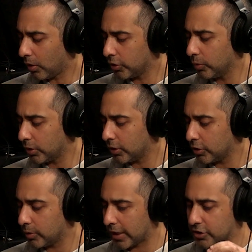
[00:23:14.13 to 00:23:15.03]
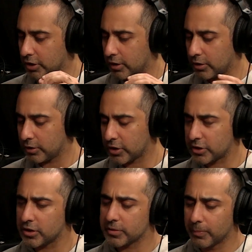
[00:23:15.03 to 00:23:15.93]
you'd actually, there's
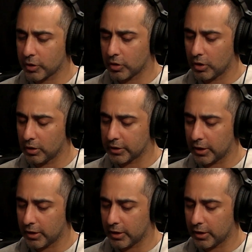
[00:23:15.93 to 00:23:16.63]
actually this book called